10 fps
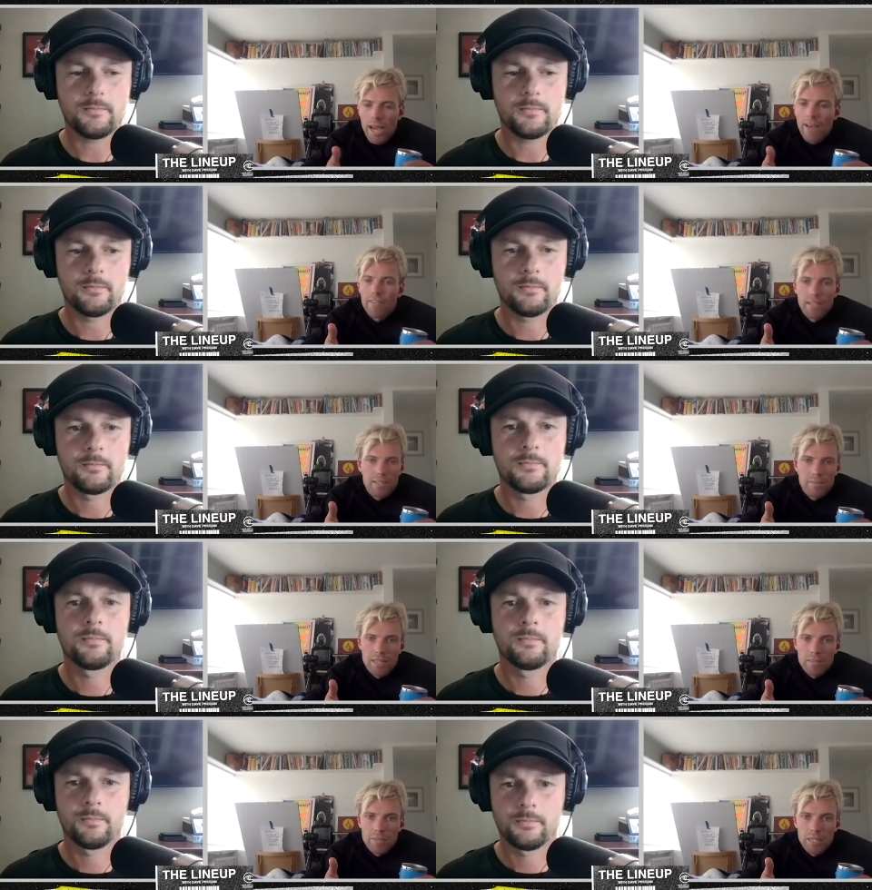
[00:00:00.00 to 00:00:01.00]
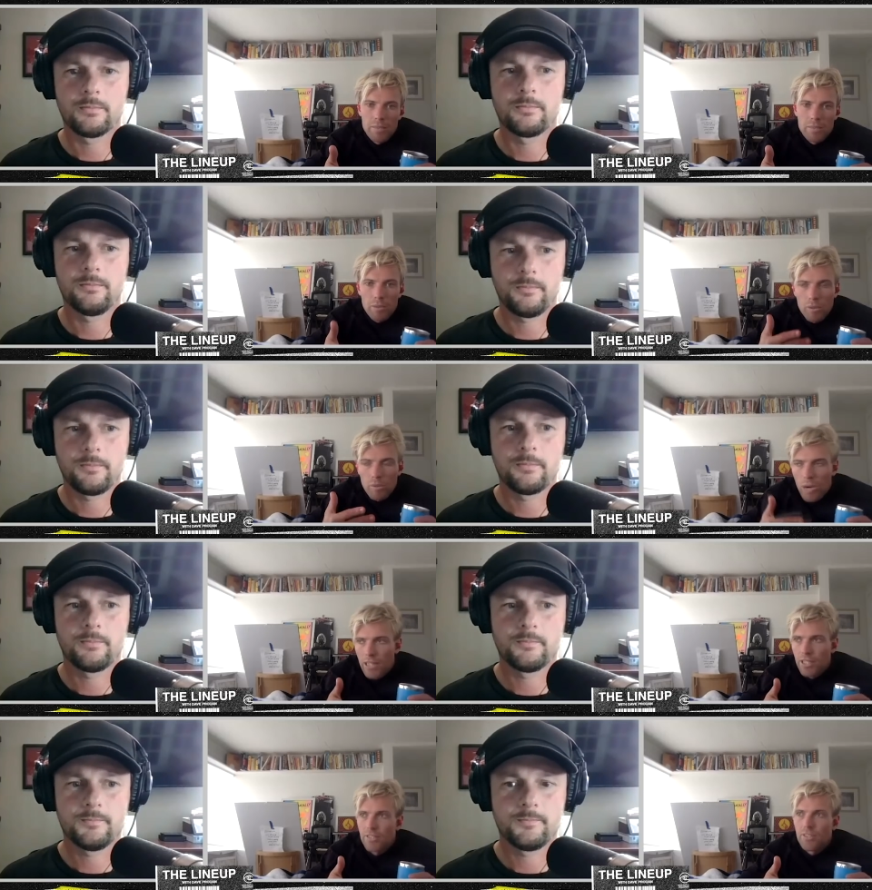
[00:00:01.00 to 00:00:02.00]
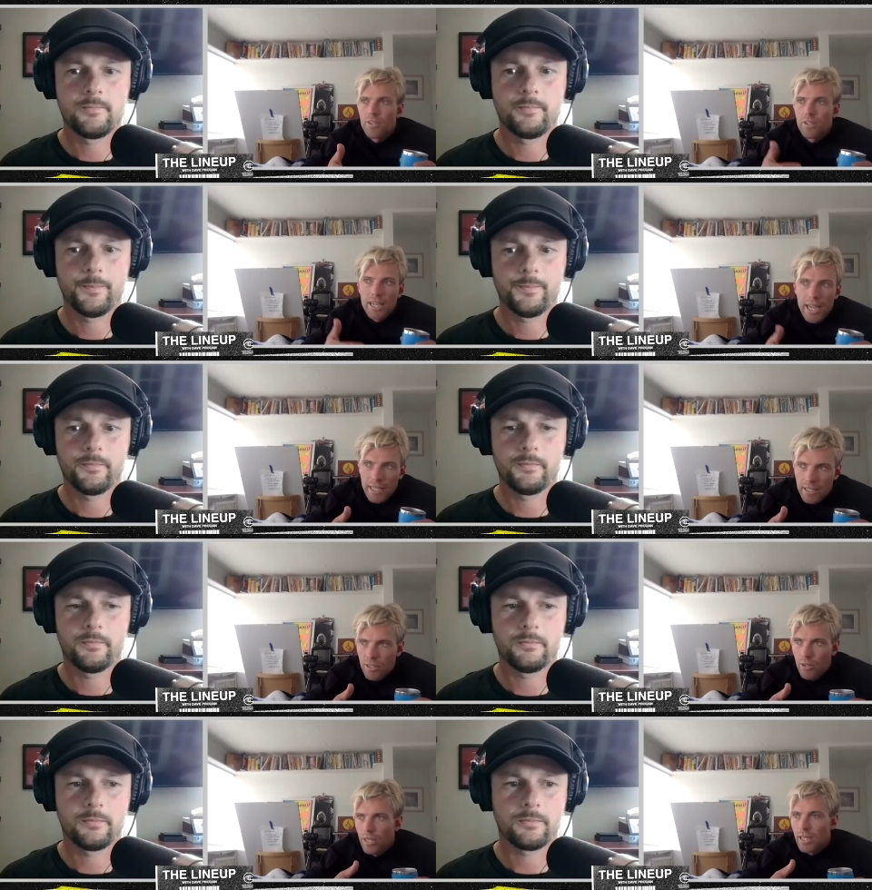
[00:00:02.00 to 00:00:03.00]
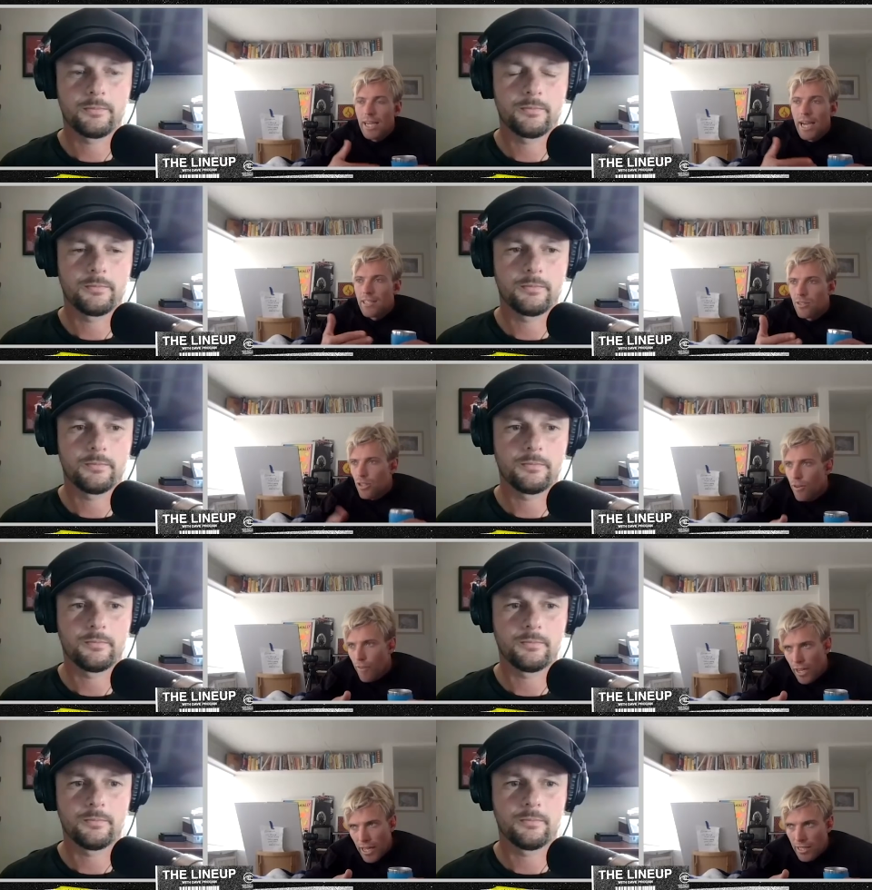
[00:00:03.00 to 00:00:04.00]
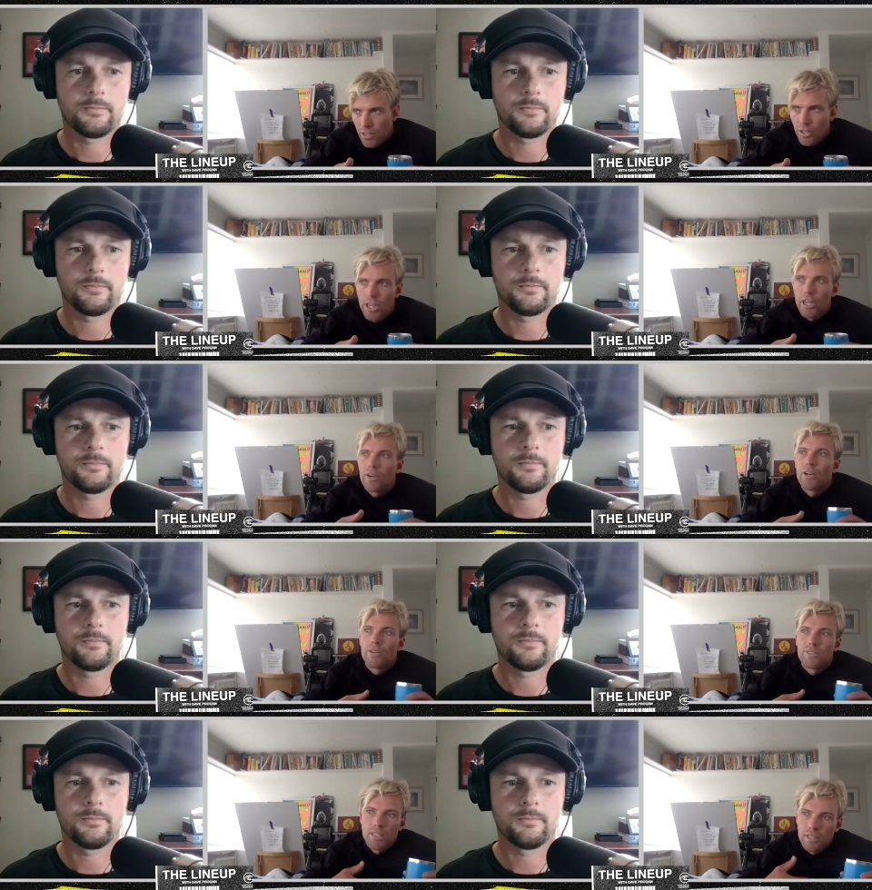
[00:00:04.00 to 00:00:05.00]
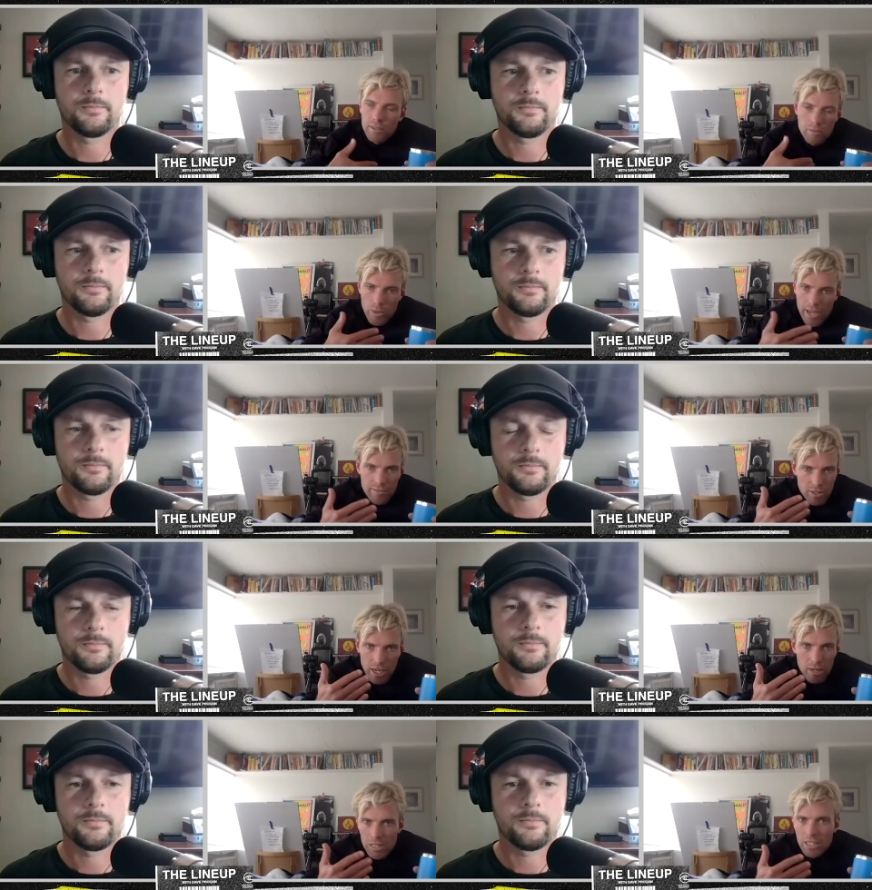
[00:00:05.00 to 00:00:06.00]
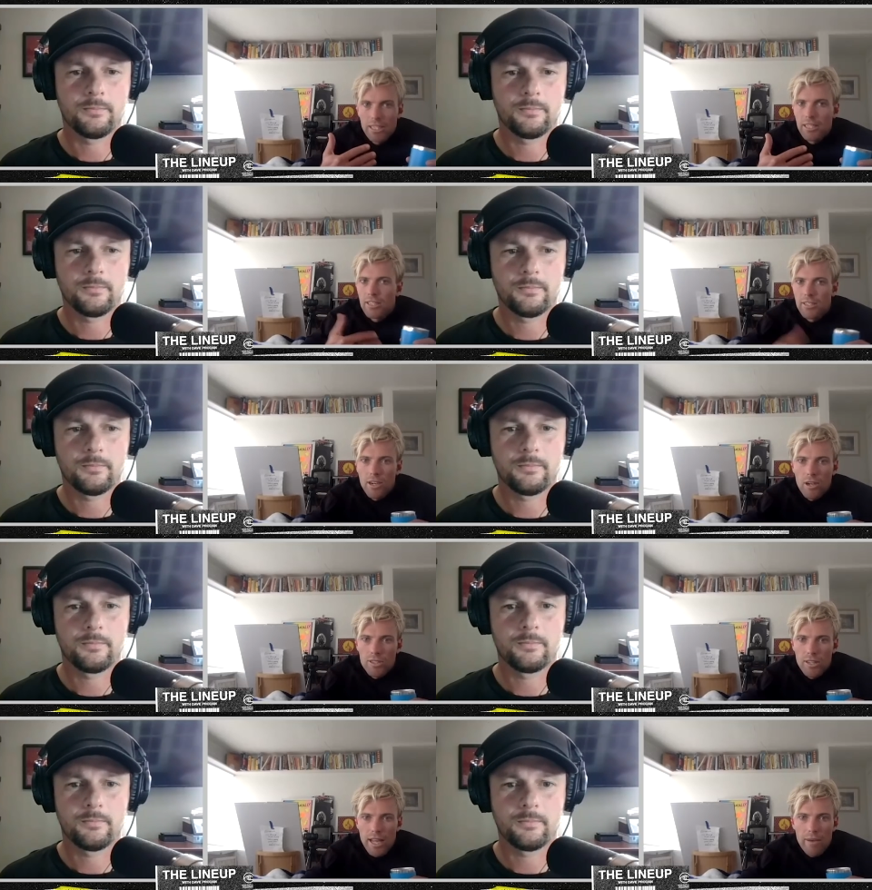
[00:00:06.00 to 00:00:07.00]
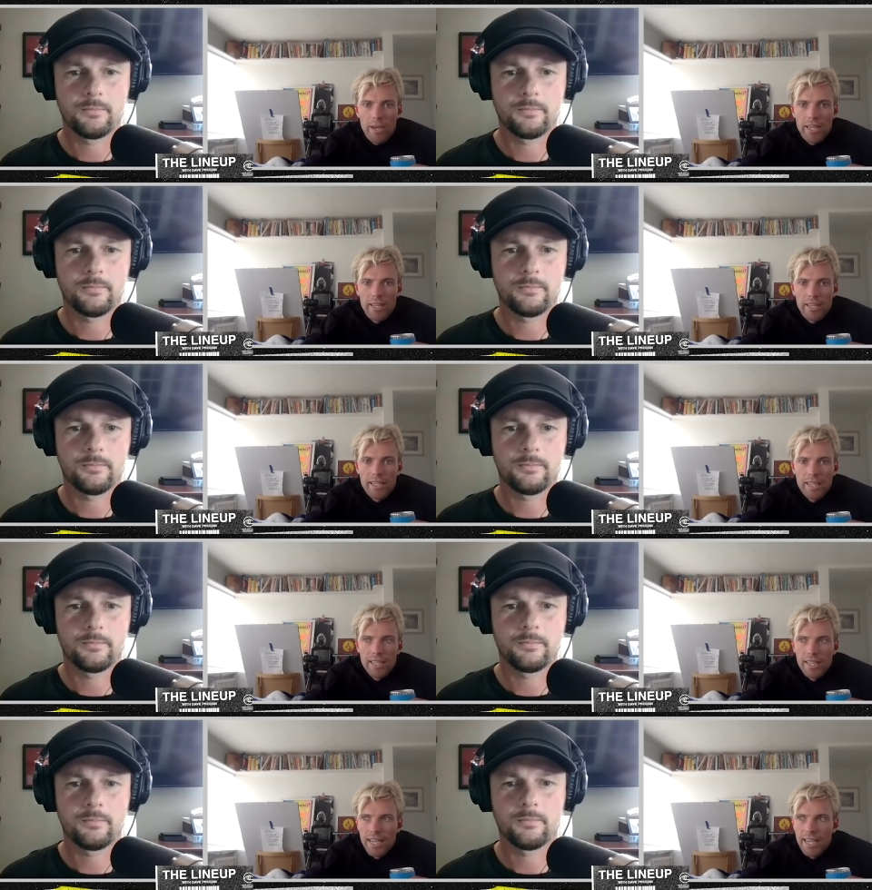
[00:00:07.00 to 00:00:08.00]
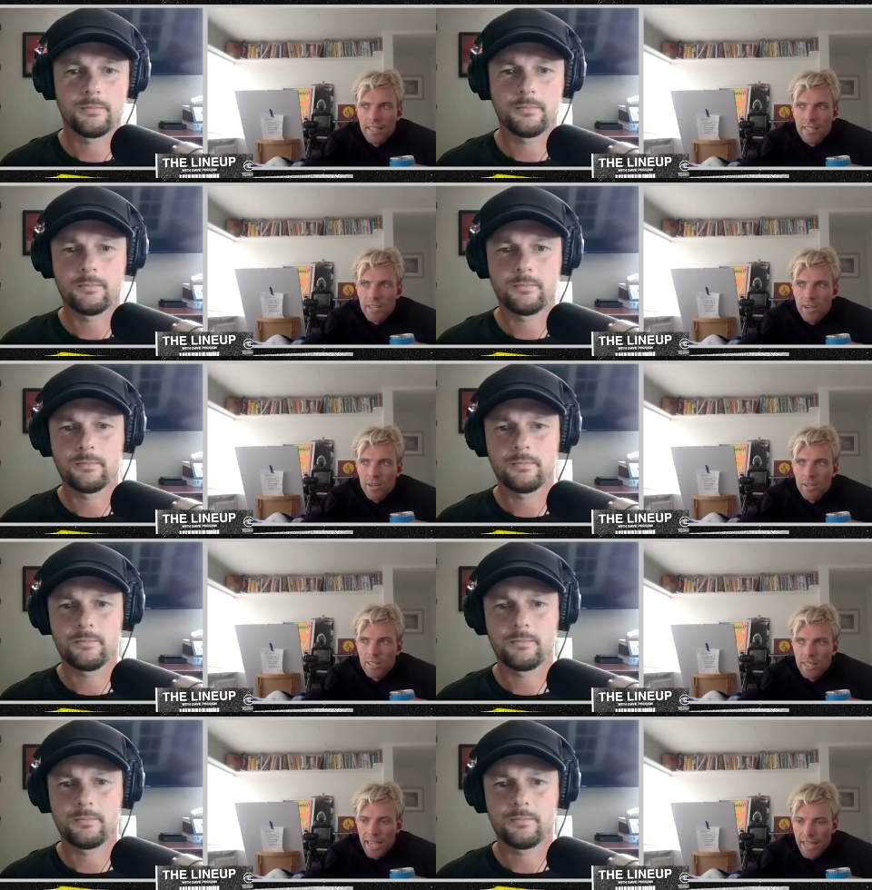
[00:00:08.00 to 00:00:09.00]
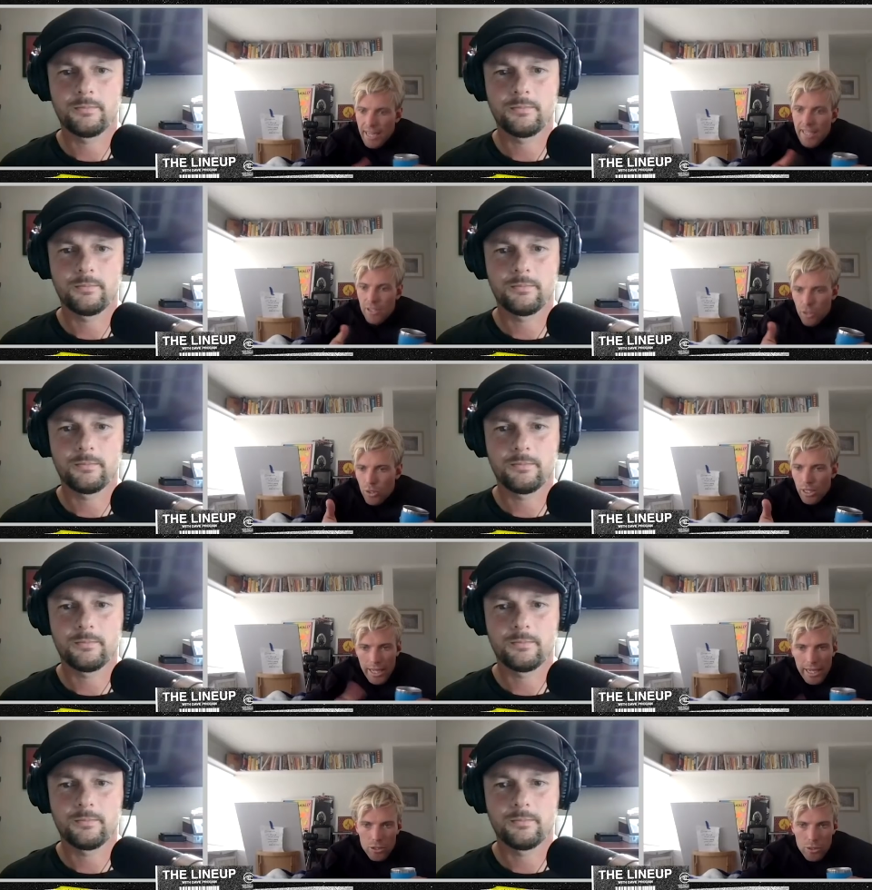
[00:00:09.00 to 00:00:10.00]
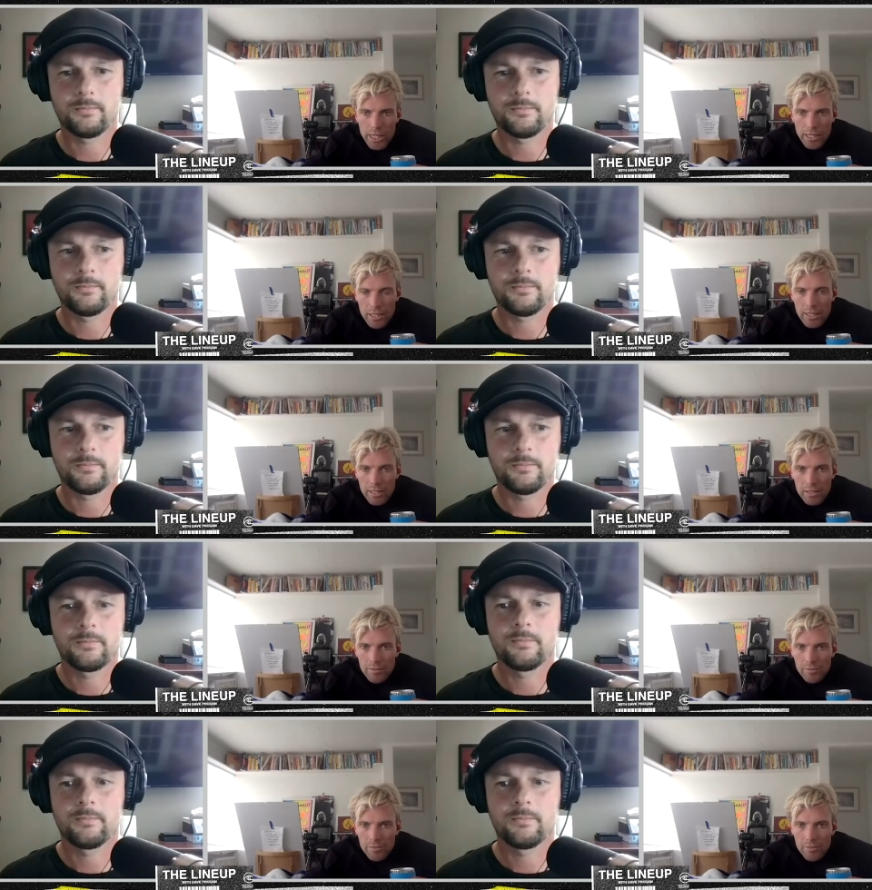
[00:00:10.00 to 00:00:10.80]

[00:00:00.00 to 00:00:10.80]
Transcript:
Speaker 1: you don't have it as much because people are watching, so they're connected to it. The guys you're surfing against are your heroes. The waves are going to be good because the calls are that way. And so it is truly like a treat.